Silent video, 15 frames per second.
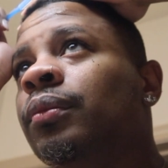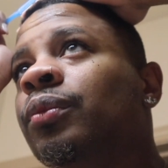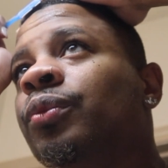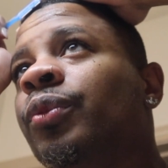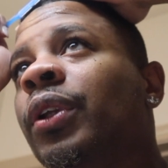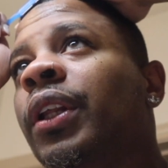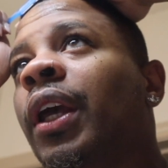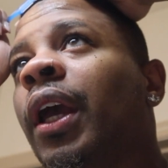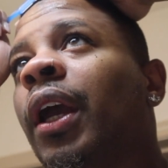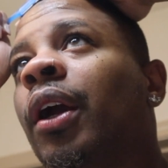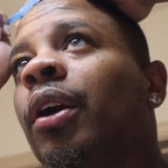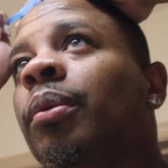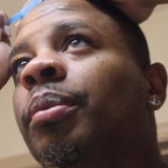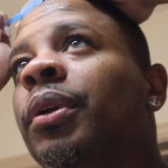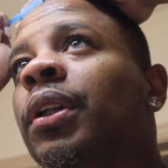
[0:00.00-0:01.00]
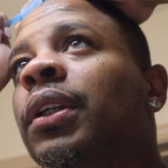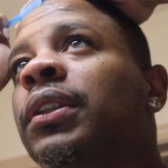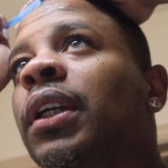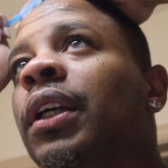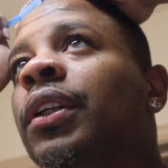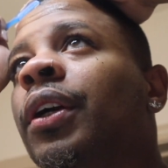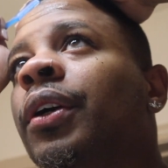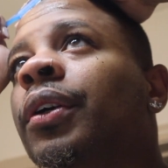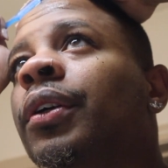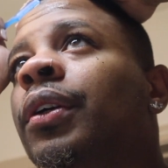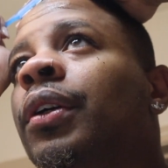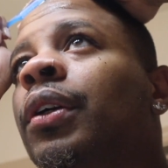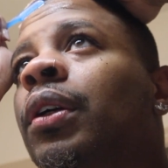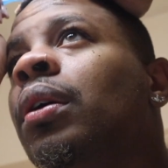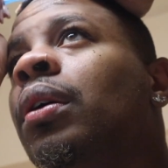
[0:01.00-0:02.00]
Really hair, but it looks like dirt.
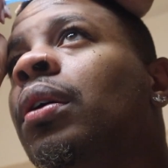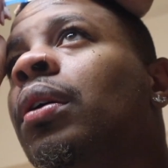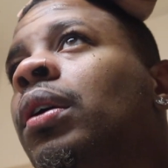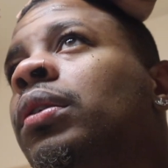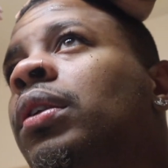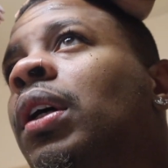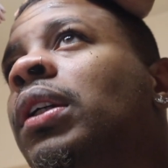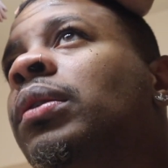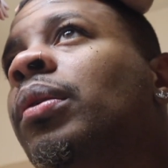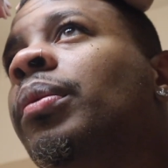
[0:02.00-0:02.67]
That's